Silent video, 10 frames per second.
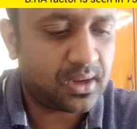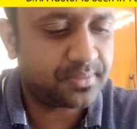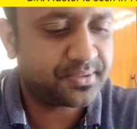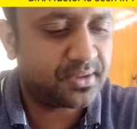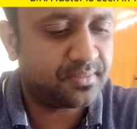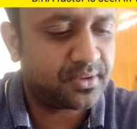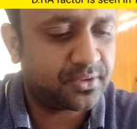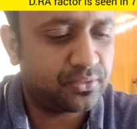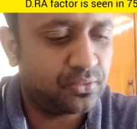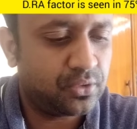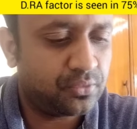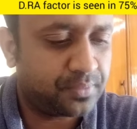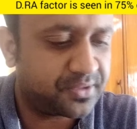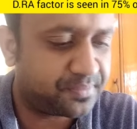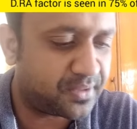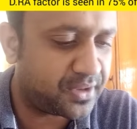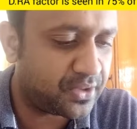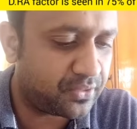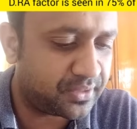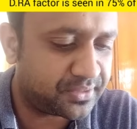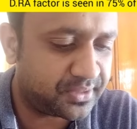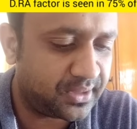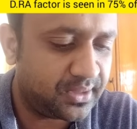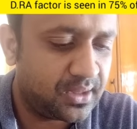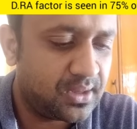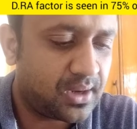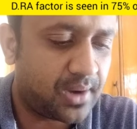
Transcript: Option number 2, lupus pernio is seen.